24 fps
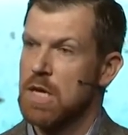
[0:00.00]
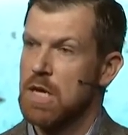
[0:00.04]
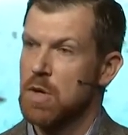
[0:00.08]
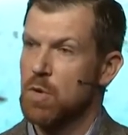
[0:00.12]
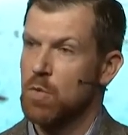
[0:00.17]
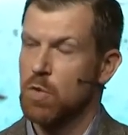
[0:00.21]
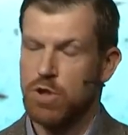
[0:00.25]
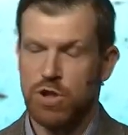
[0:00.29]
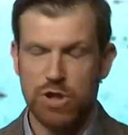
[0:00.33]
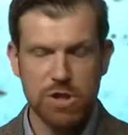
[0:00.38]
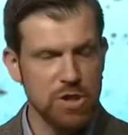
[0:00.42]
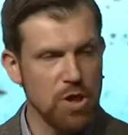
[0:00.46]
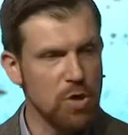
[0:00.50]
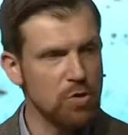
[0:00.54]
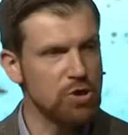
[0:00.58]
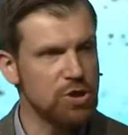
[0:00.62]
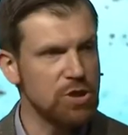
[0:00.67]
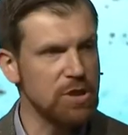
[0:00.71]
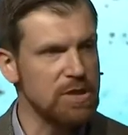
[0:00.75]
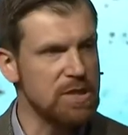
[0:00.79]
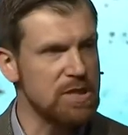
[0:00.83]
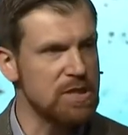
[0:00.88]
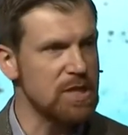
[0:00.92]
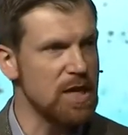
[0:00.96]
We just know
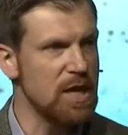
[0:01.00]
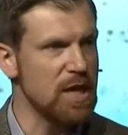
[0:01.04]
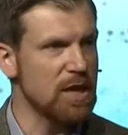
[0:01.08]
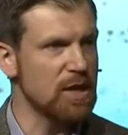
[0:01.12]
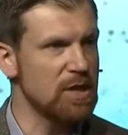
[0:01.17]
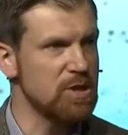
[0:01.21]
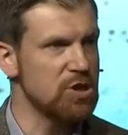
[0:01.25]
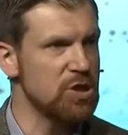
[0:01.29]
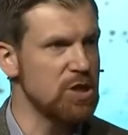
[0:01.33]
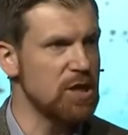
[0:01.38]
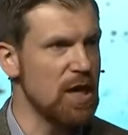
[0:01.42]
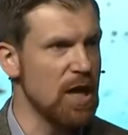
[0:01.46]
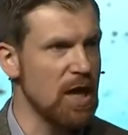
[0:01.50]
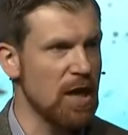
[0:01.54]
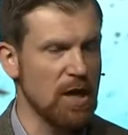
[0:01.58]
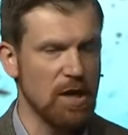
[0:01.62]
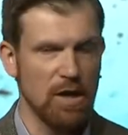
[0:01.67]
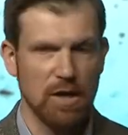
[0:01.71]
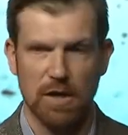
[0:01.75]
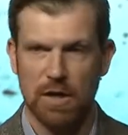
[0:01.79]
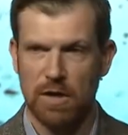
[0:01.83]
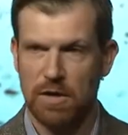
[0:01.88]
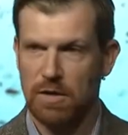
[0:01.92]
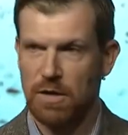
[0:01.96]
she's sick and she can't get
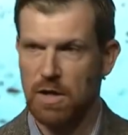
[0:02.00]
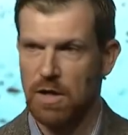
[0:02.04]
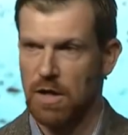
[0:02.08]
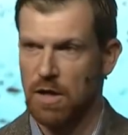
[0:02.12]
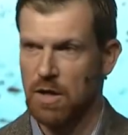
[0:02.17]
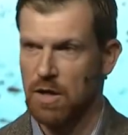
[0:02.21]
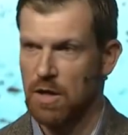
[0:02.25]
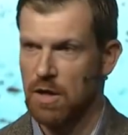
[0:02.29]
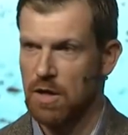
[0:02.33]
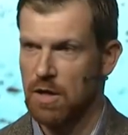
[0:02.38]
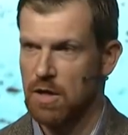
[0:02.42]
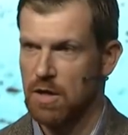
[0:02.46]
a,